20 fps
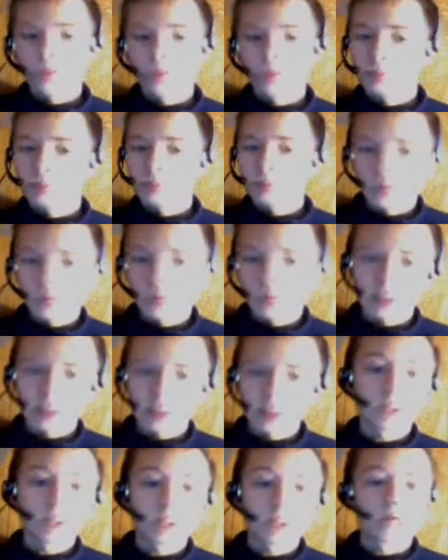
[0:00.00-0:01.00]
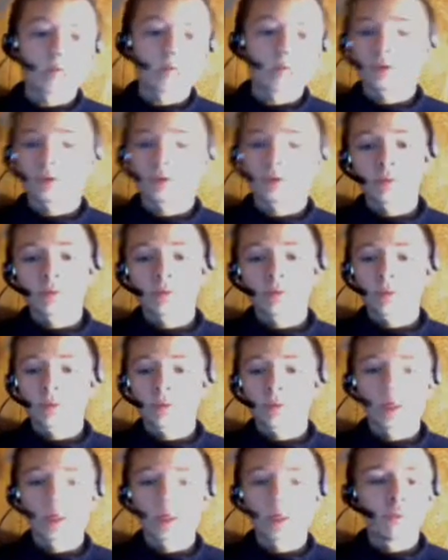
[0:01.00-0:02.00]
To me, that sounds like
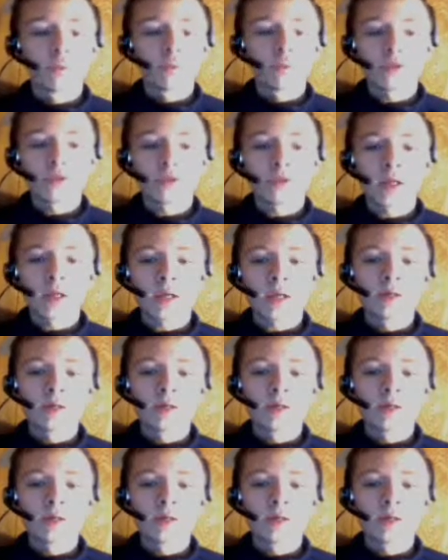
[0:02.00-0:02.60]
it would be great.